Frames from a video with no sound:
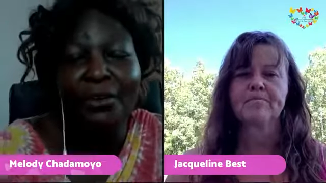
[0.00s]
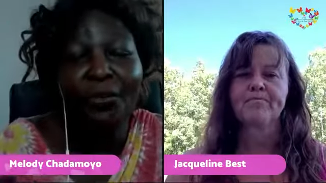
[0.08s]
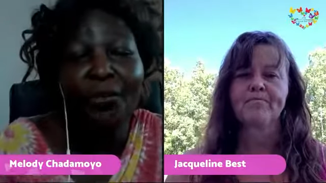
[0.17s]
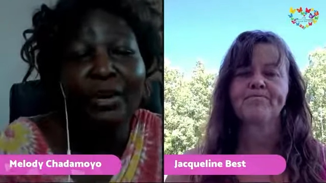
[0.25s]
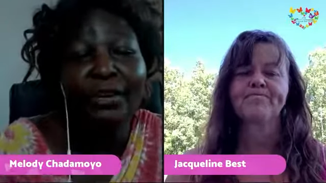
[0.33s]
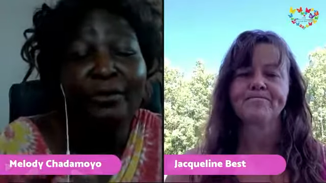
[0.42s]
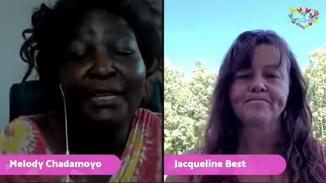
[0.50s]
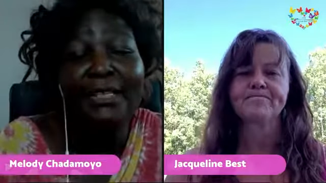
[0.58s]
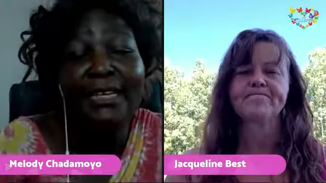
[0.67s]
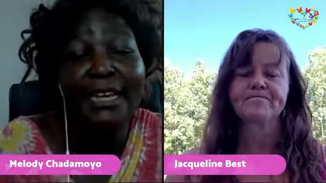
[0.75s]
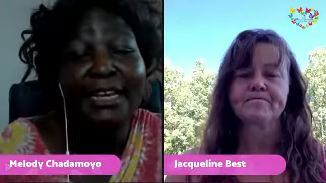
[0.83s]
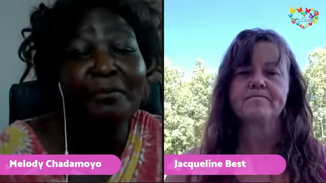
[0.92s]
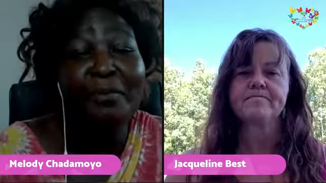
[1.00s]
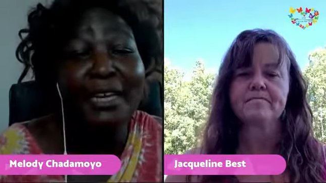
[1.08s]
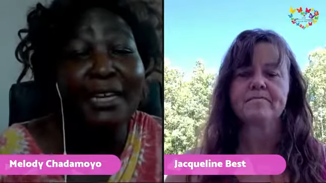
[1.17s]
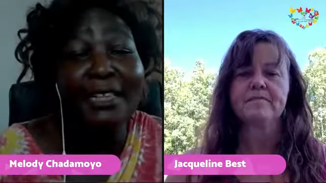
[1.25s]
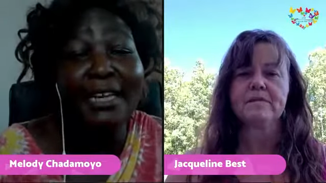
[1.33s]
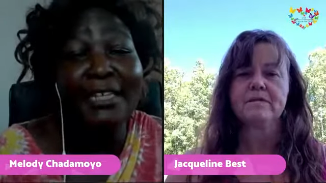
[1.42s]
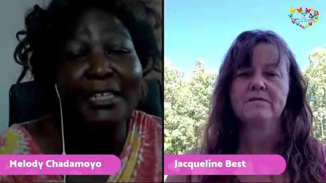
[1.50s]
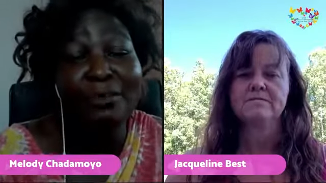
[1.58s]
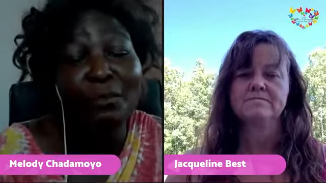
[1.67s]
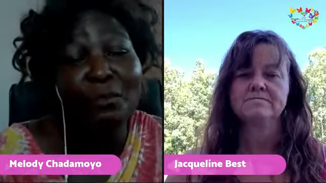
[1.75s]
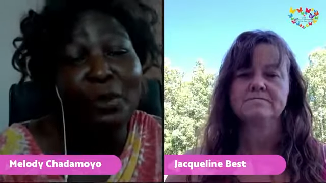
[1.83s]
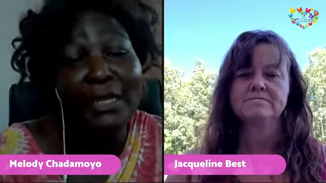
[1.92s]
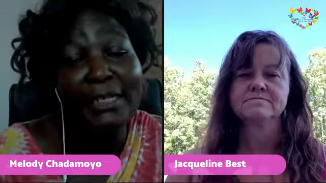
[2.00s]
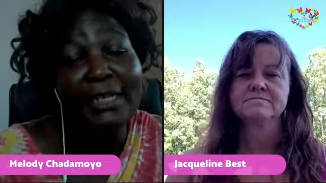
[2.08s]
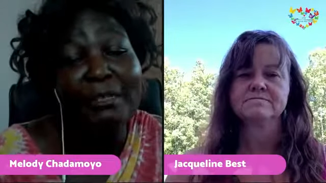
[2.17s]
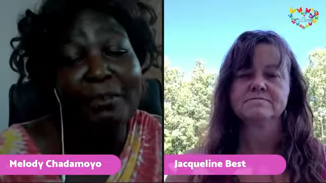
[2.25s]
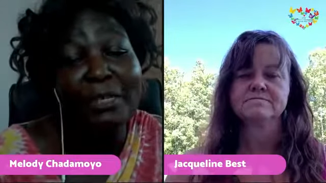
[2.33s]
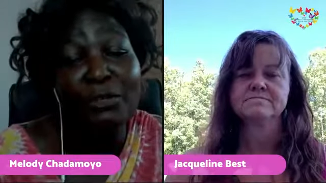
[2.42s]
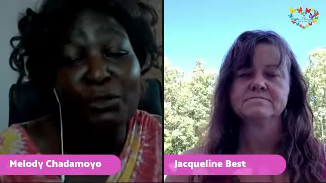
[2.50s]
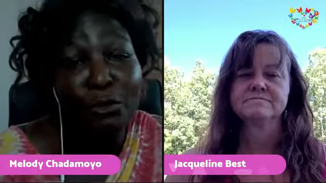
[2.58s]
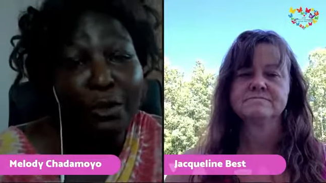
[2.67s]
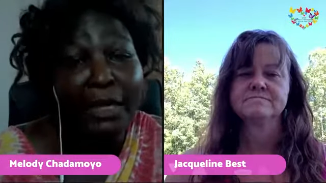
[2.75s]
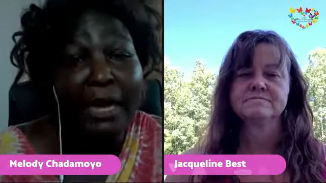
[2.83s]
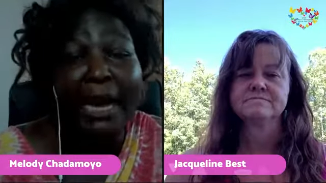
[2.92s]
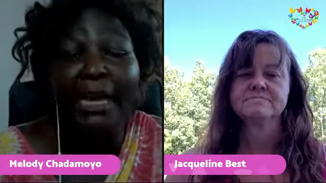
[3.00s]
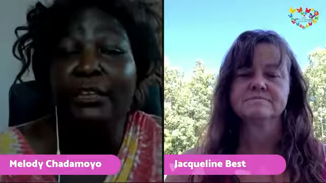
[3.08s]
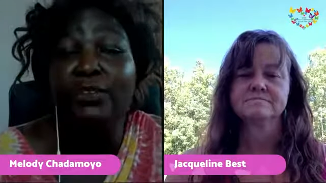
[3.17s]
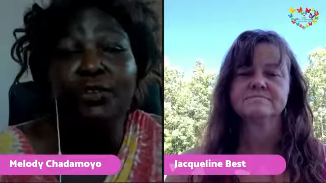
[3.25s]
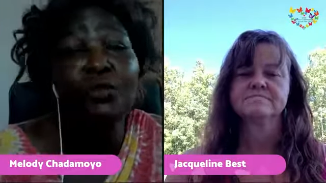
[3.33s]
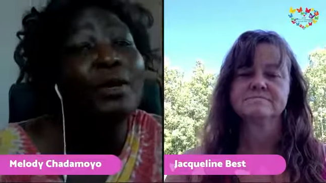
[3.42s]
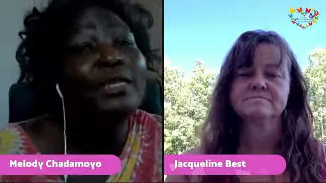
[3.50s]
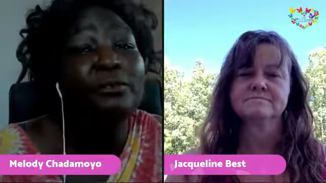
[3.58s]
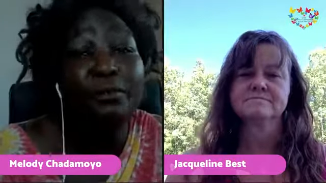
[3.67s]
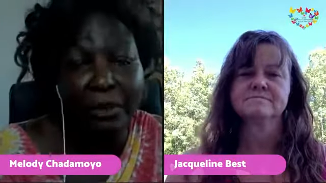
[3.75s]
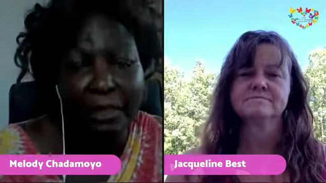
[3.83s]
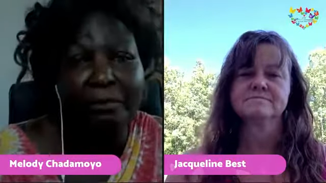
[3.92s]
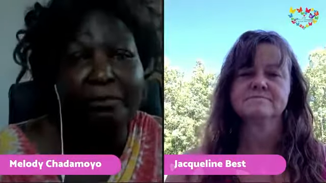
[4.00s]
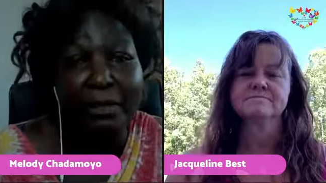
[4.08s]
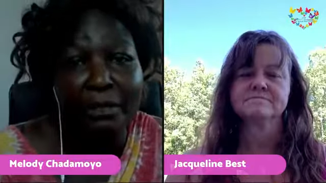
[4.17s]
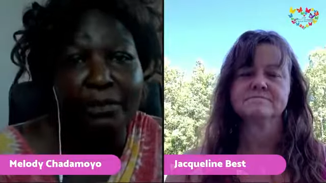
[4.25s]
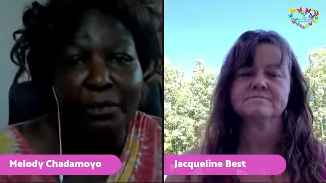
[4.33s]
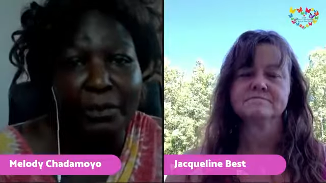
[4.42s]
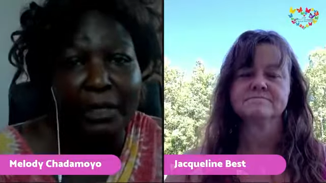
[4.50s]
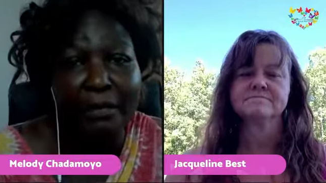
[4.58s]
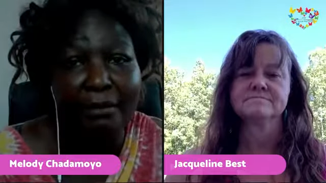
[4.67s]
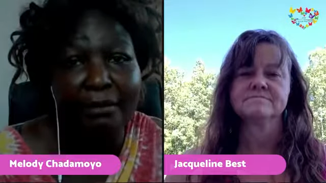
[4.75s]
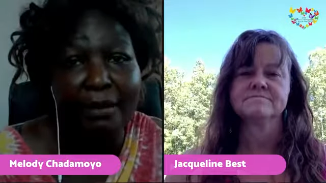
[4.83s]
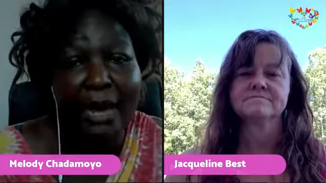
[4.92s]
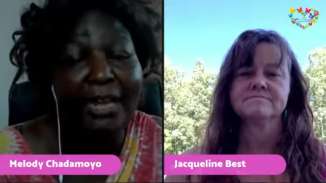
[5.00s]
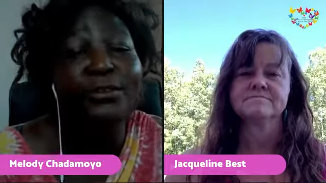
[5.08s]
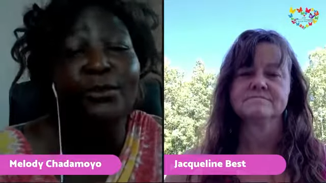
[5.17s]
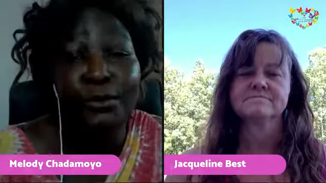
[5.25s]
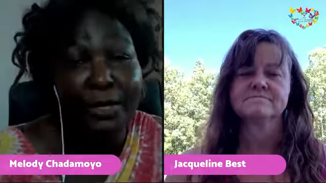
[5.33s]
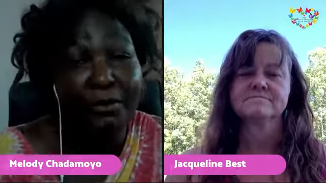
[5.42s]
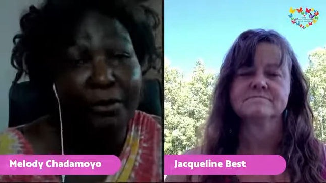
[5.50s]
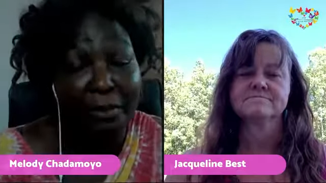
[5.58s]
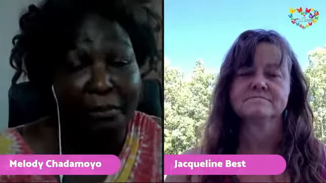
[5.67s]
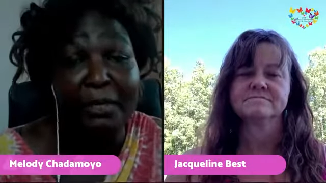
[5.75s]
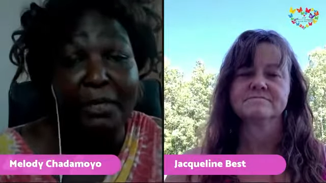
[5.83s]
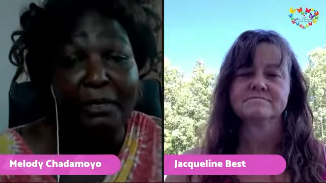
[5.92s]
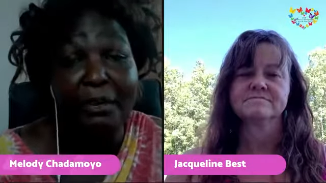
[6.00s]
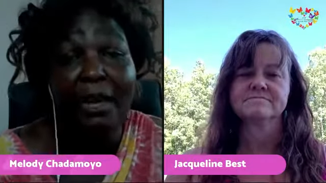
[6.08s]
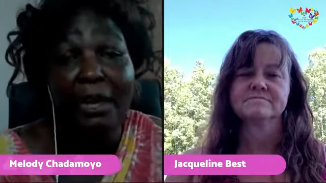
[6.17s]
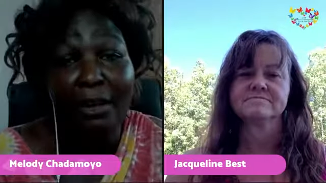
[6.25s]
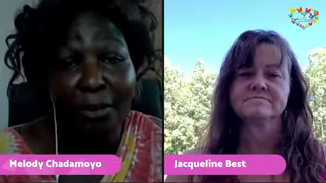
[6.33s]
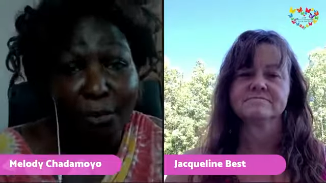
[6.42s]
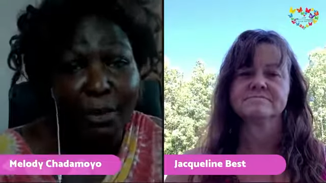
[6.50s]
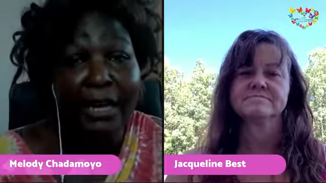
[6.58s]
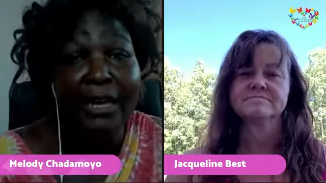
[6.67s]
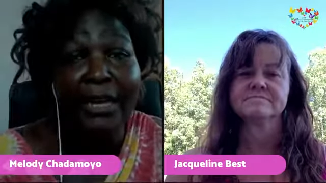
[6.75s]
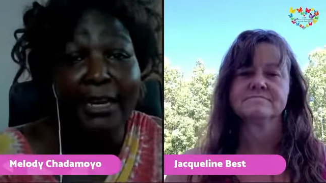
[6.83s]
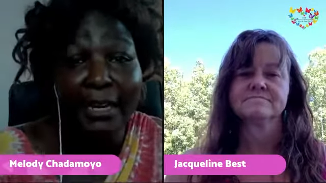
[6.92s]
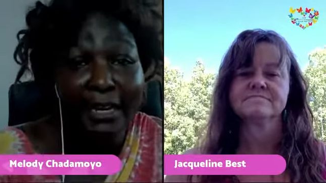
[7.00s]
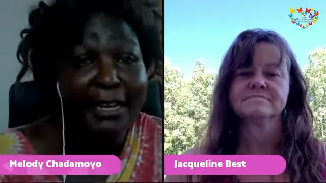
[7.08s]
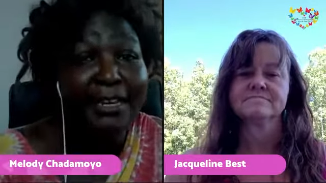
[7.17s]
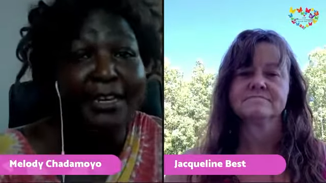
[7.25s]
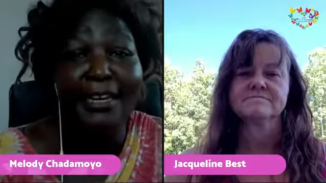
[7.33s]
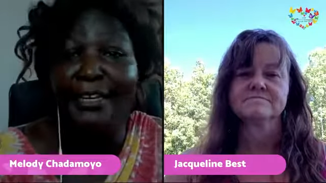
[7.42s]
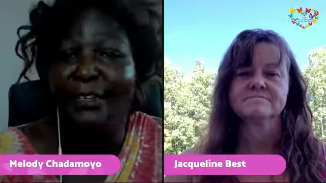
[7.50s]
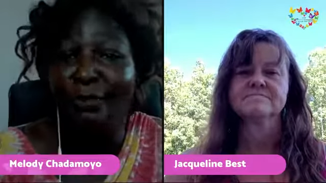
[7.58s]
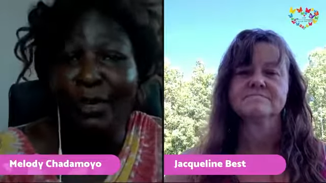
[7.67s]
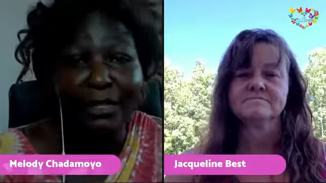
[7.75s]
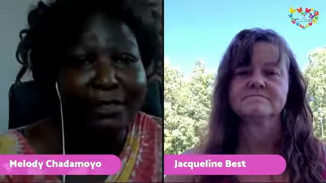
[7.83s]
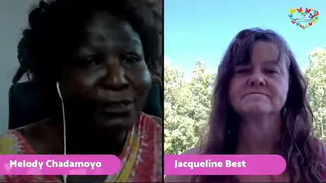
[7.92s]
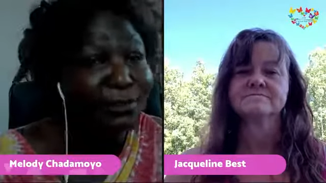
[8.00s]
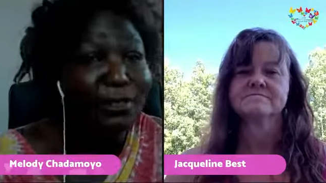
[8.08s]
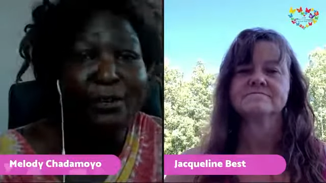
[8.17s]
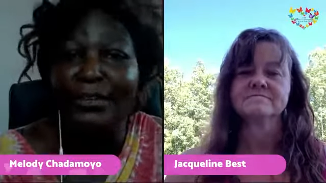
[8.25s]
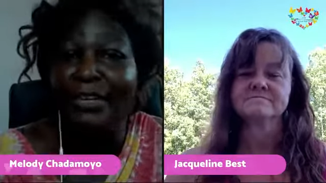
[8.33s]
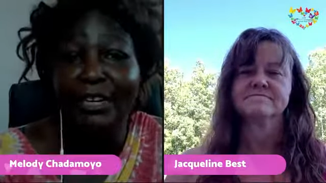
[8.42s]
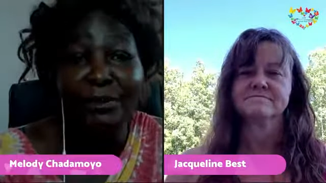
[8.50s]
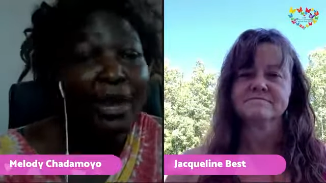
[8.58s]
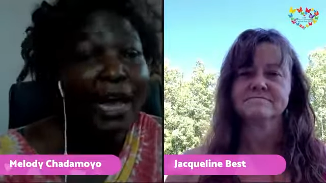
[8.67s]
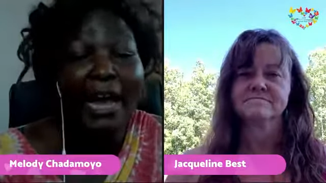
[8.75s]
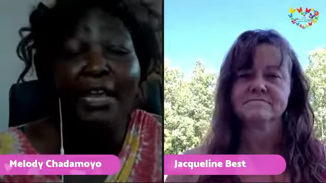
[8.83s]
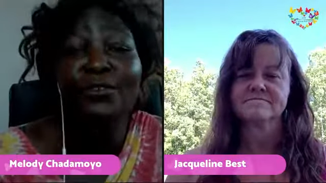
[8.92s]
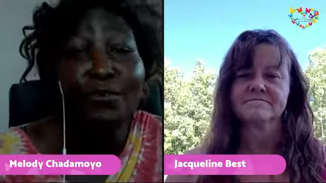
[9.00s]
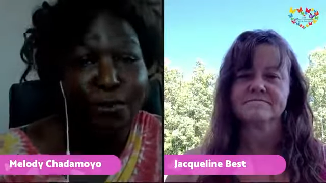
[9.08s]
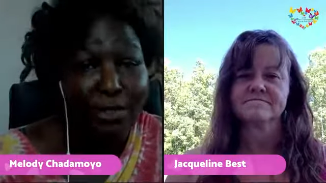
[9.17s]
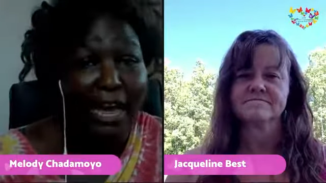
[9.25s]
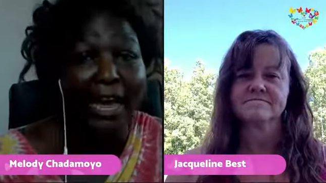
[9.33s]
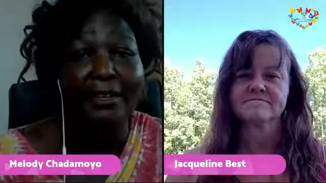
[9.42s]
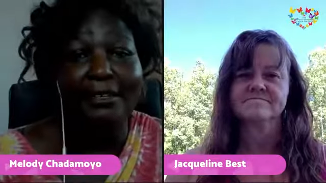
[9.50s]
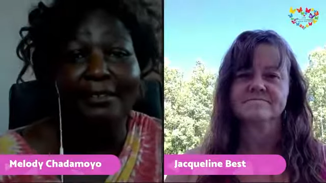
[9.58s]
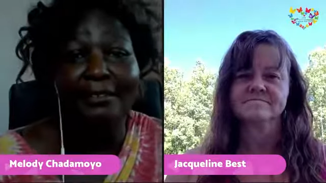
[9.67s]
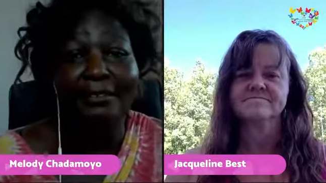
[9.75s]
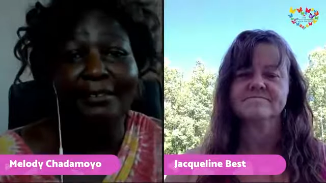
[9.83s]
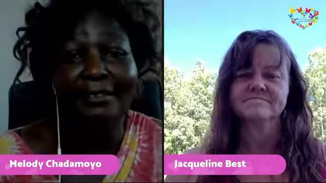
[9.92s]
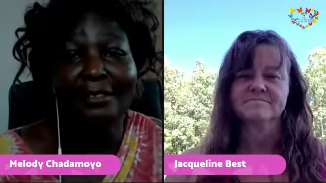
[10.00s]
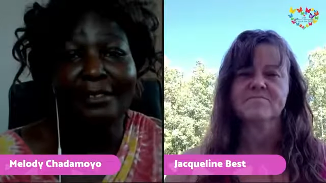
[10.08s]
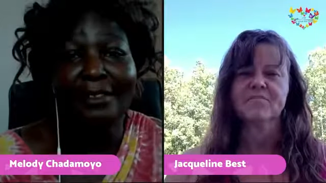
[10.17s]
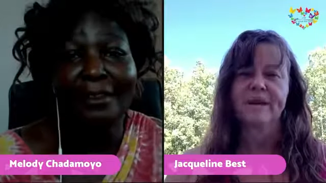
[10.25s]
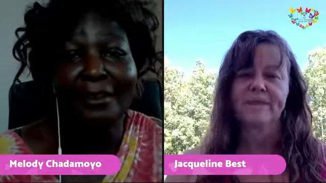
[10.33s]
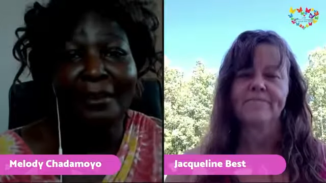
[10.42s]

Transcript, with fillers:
Speaker 1: when he was telling me that's what he had been doing, I knew what he would have been doing. I knew he would have been cooking and cleaning and what doing laundry. You know, I knew that. Right.